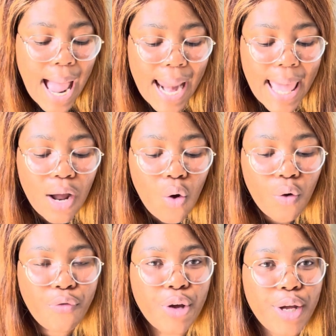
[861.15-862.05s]
I like
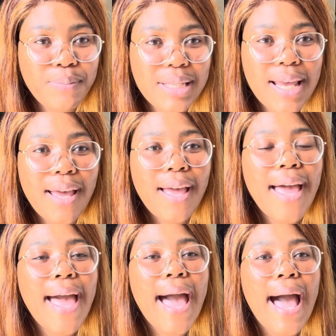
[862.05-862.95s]
all firms,
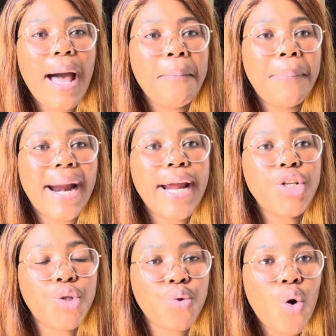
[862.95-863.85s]
but
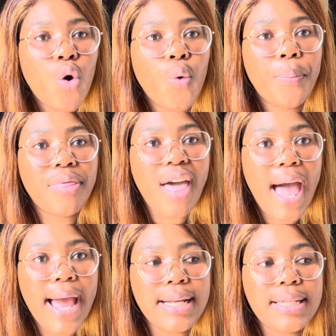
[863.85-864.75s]
I do hope
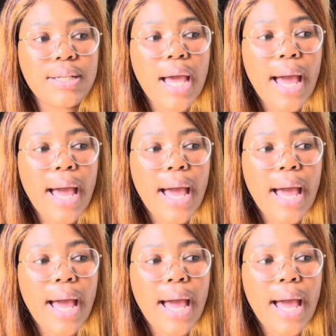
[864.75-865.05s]
that